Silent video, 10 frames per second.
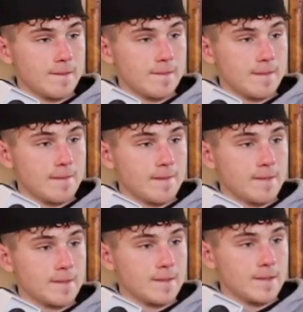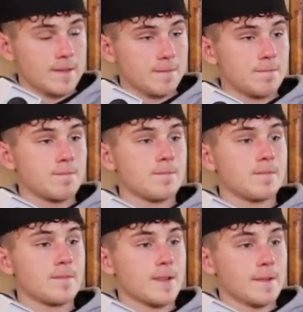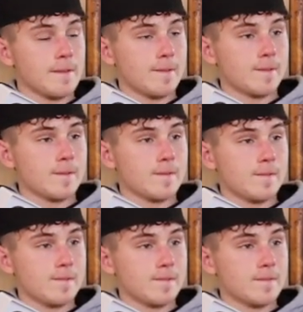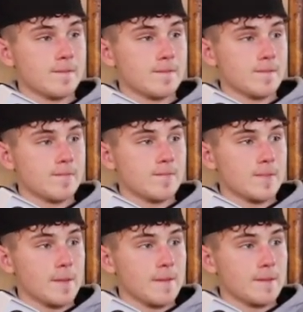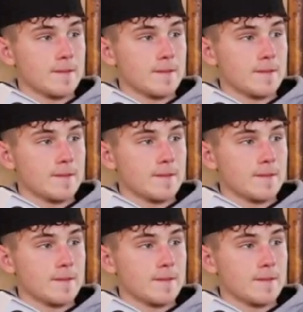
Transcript: (not speaking)